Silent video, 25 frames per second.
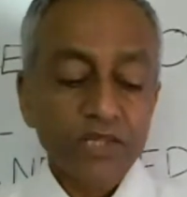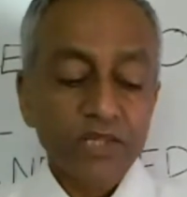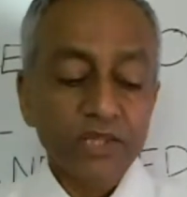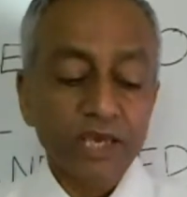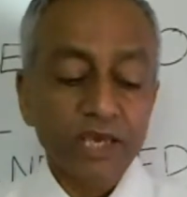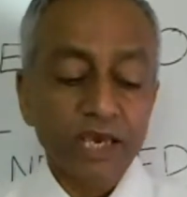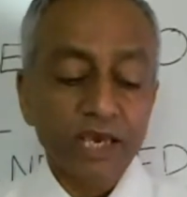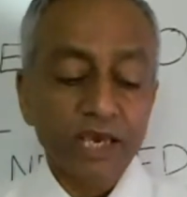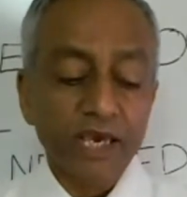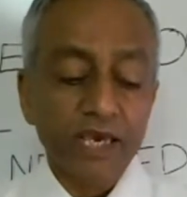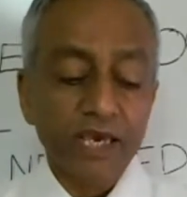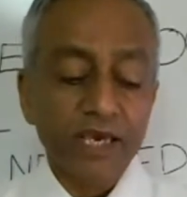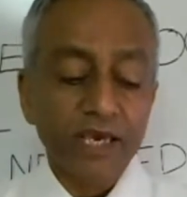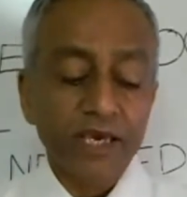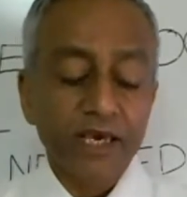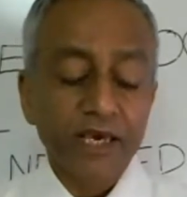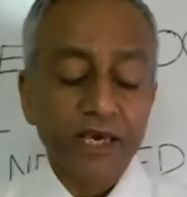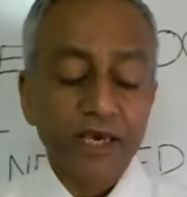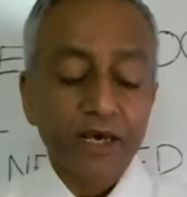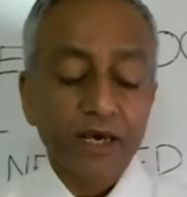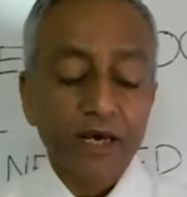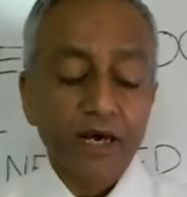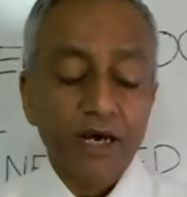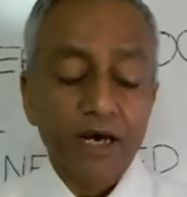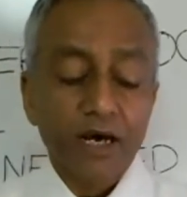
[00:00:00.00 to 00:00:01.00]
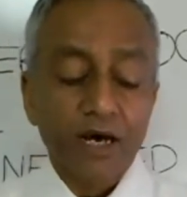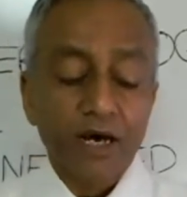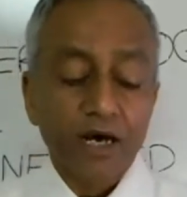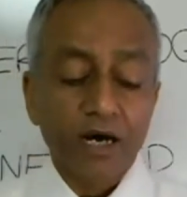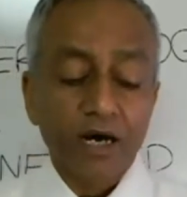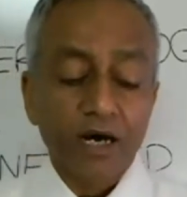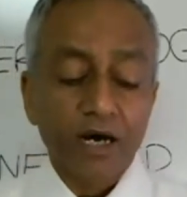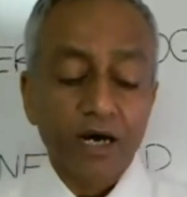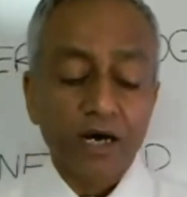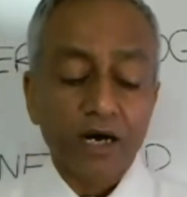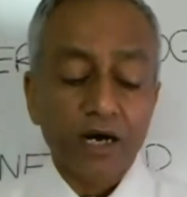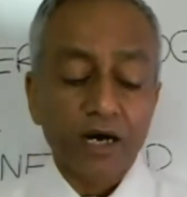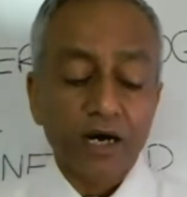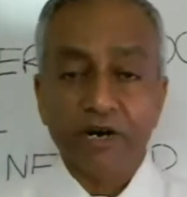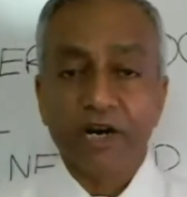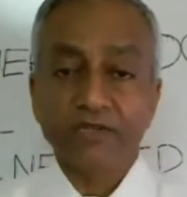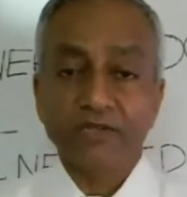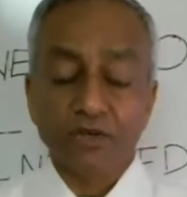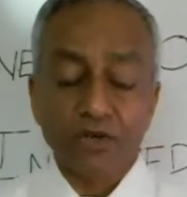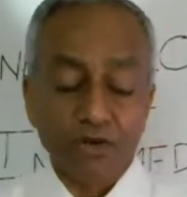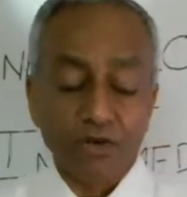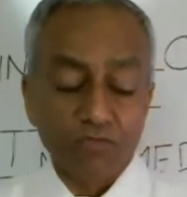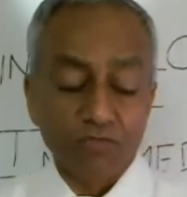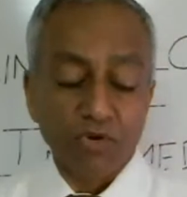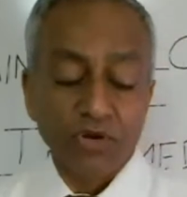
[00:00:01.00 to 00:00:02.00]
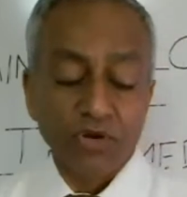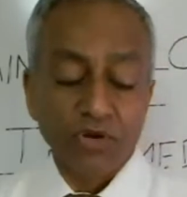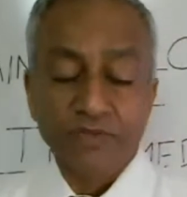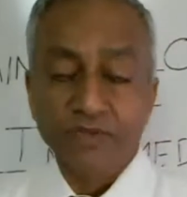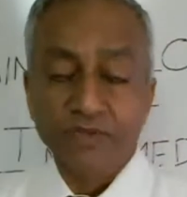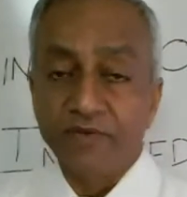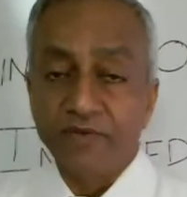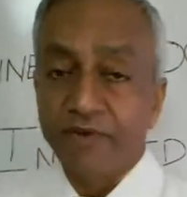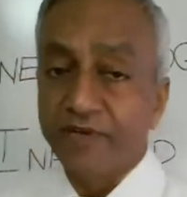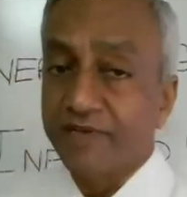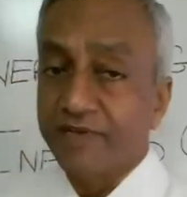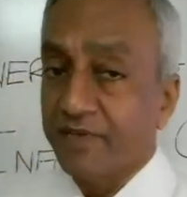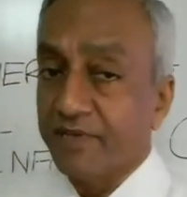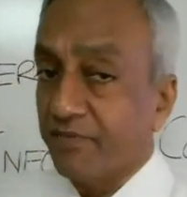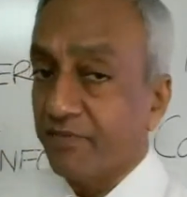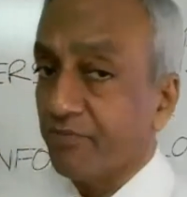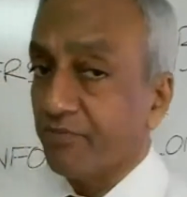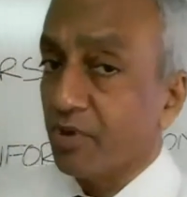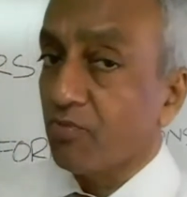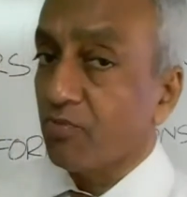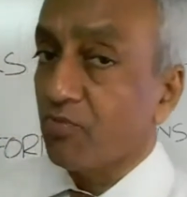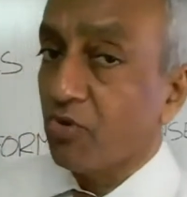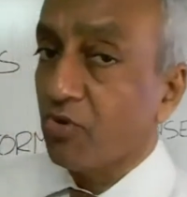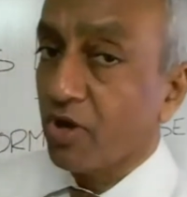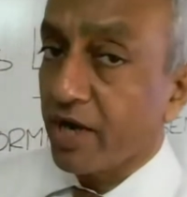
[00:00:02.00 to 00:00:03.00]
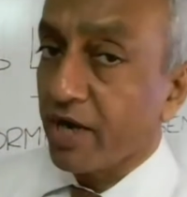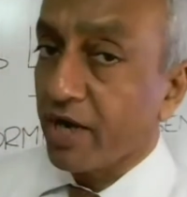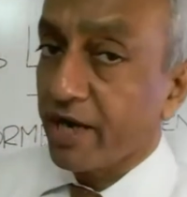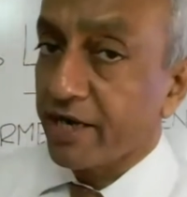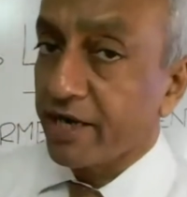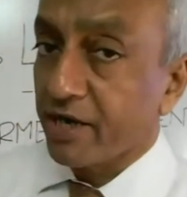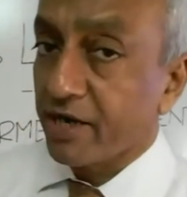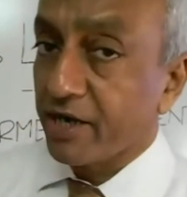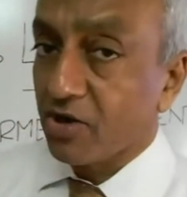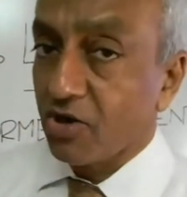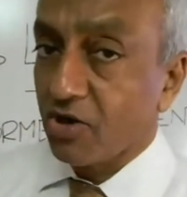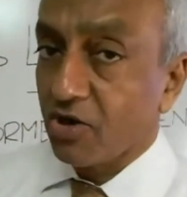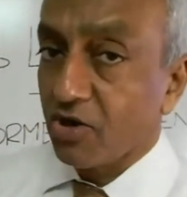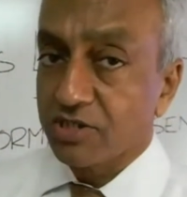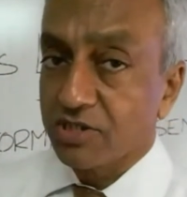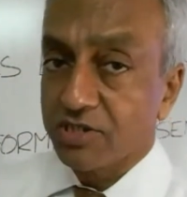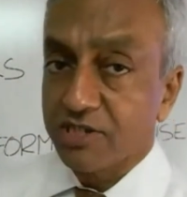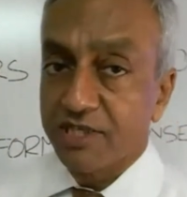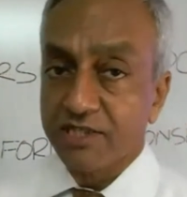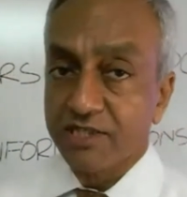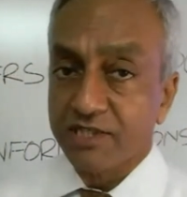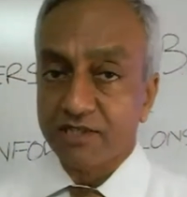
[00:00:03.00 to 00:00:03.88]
The trainer's logbook is a very simple book, and it costs